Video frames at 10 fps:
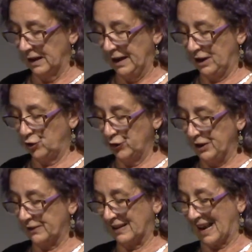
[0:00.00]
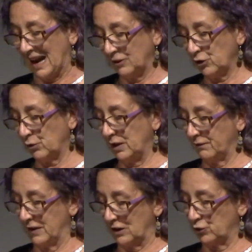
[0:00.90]
he treats the category
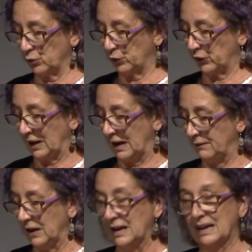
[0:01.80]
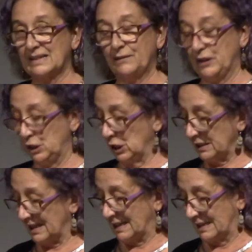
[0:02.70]
of natural slave as if it
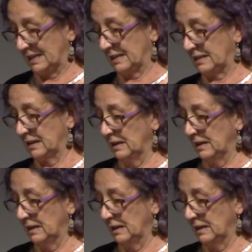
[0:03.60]
does exist.